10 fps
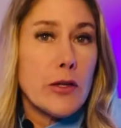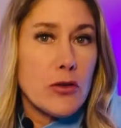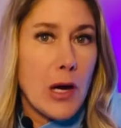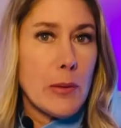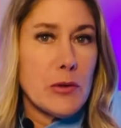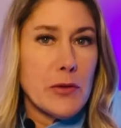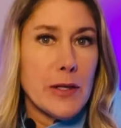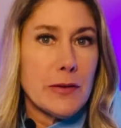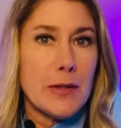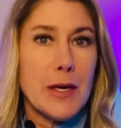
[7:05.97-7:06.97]
job of
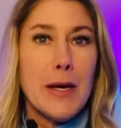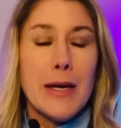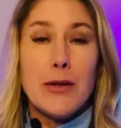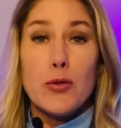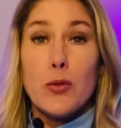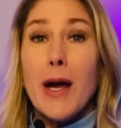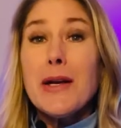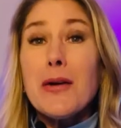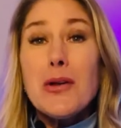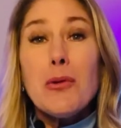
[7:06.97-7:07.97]
it. It's right
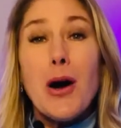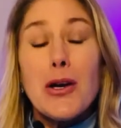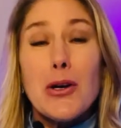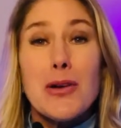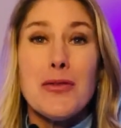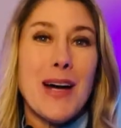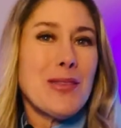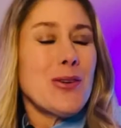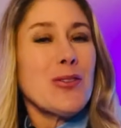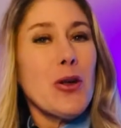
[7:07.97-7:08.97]
on the water. In fact,
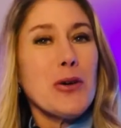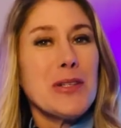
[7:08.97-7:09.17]
their slogan